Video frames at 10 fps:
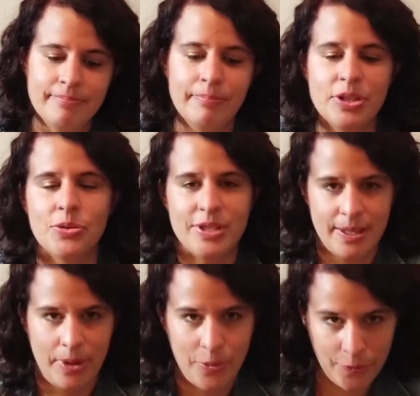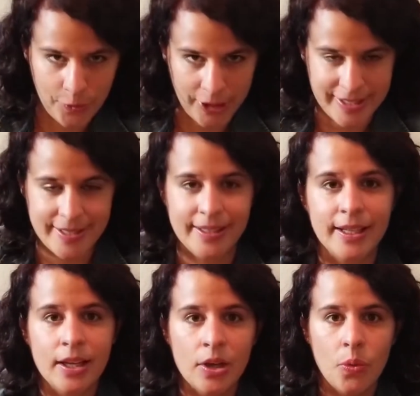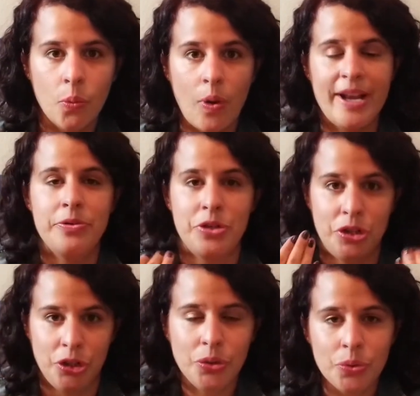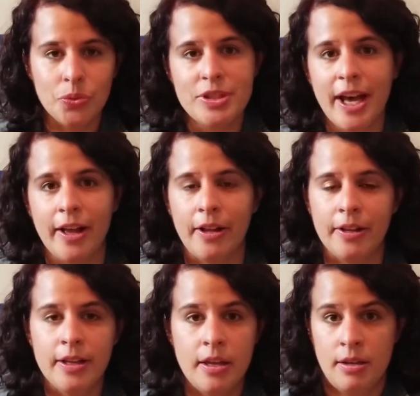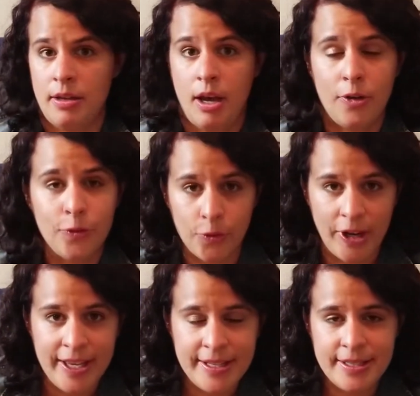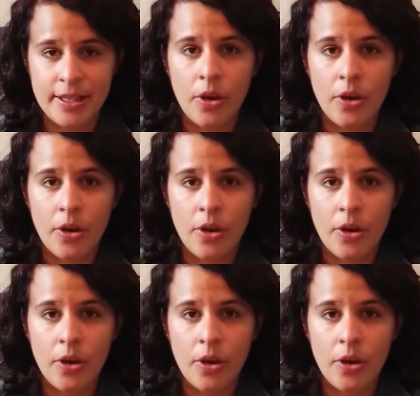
But don't take my word for it. Why don't you tell a friend